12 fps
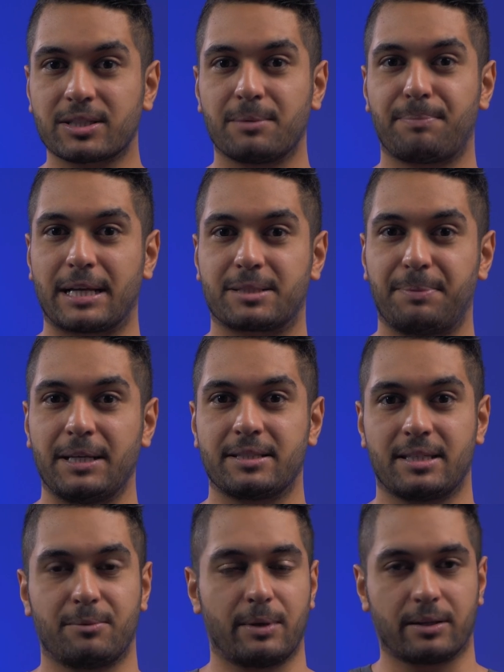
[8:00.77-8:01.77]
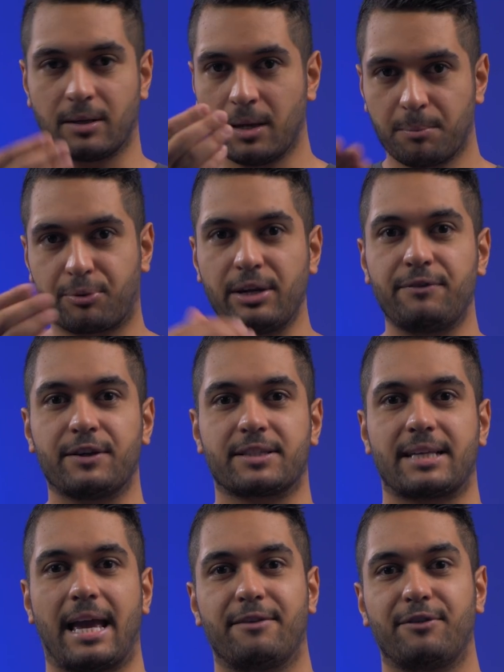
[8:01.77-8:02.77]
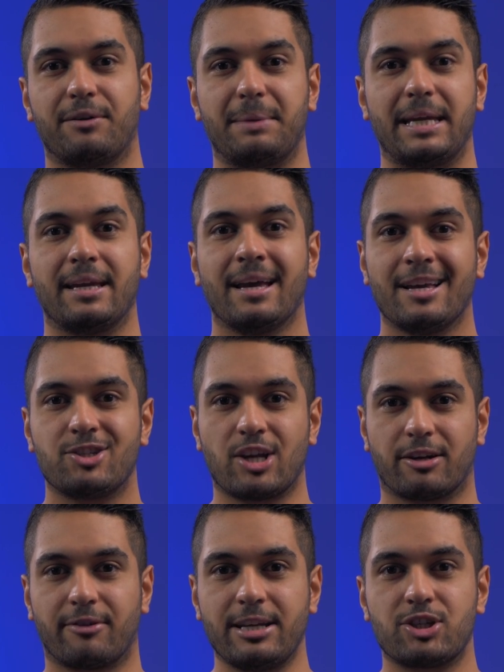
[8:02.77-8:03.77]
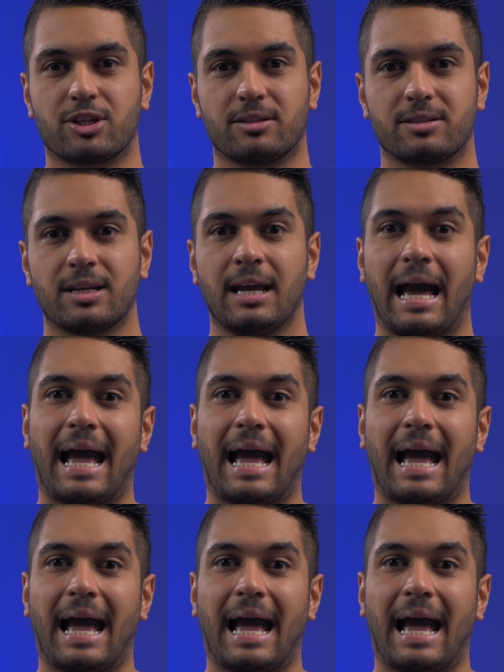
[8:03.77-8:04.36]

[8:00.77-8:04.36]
compatibility with previous NVMe generations,